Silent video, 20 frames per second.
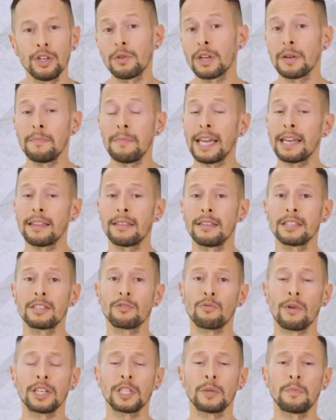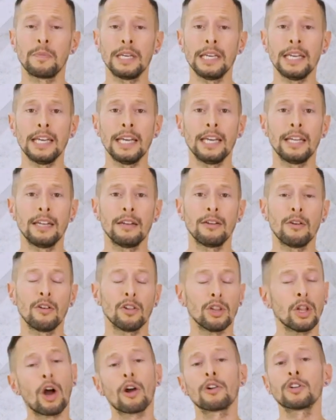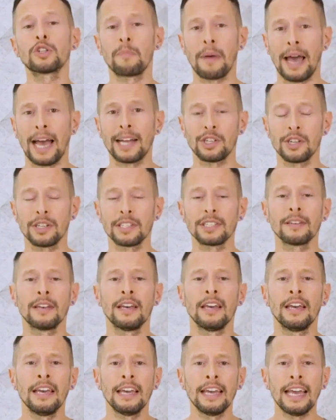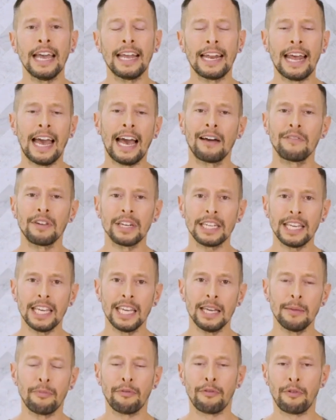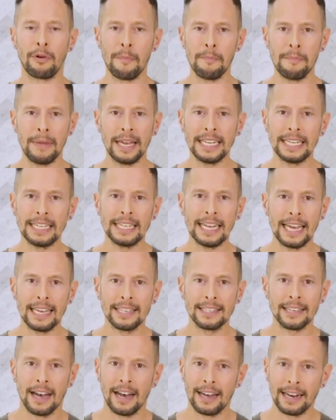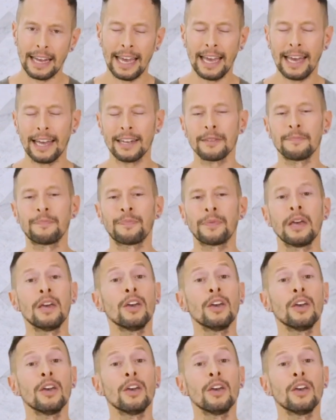You can make this recipe in large batches and have it keep for many days on hand.